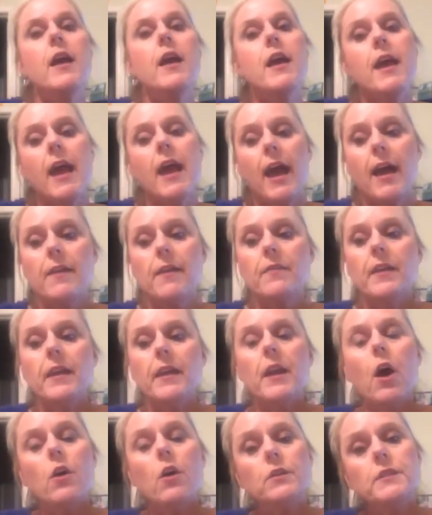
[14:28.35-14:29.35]
And then
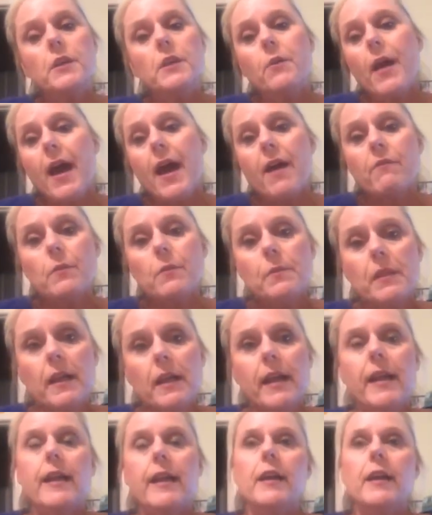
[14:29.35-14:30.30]
also have a plan.